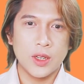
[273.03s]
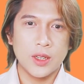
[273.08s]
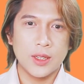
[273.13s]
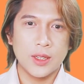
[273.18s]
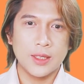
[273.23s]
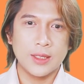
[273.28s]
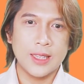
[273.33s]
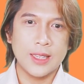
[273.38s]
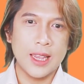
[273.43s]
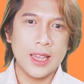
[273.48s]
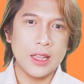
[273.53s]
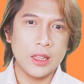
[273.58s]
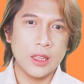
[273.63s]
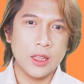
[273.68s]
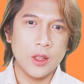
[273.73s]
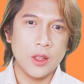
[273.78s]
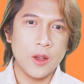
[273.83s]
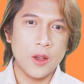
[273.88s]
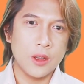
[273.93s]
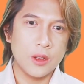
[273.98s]

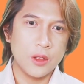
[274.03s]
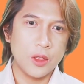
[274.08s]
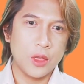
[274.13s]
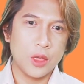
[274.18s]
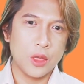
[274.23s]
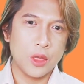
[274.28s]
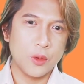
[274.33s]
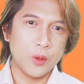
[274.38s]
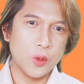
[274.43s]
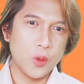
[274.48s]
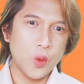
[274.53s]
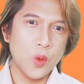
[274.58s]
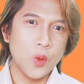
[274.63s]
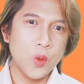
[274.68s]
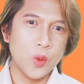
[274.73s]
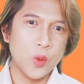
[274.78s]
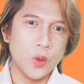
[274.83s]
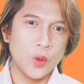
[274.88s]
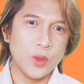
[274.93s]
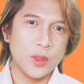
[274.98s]
sail
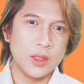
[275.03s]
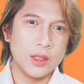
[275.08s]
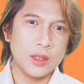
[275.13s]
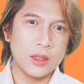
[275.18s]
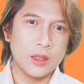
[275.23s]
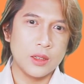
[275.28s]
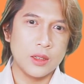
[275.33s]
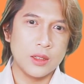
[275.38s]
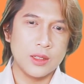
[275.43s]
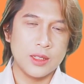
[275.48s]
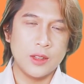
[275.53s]
through the